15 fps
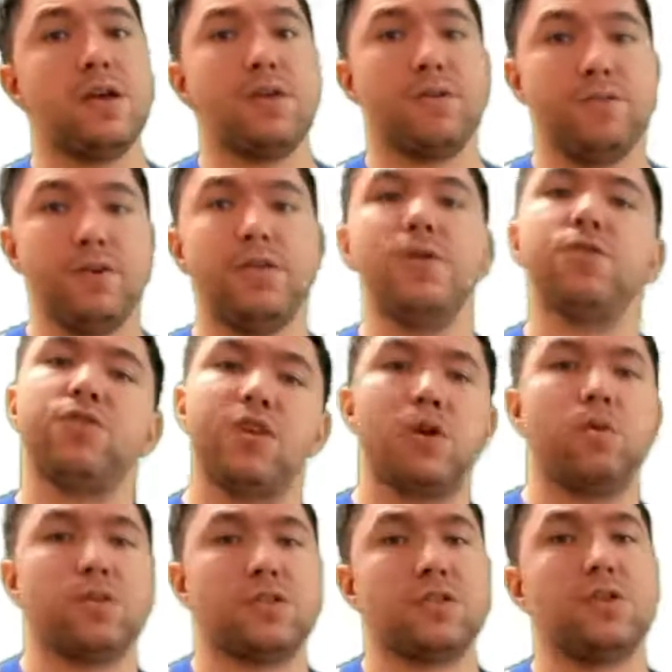video
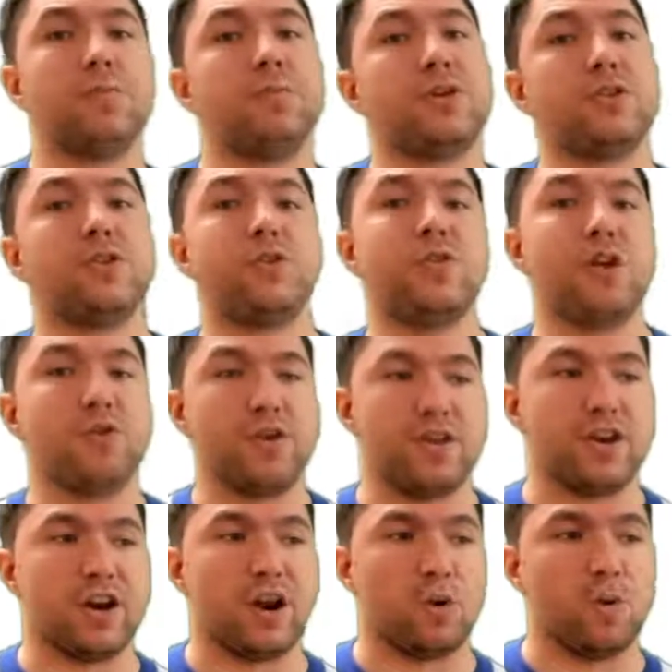sequence compared to the
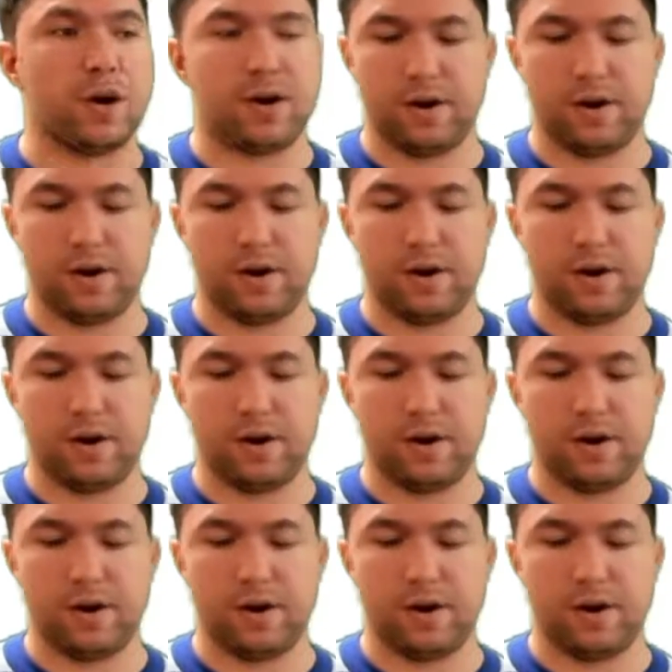original one.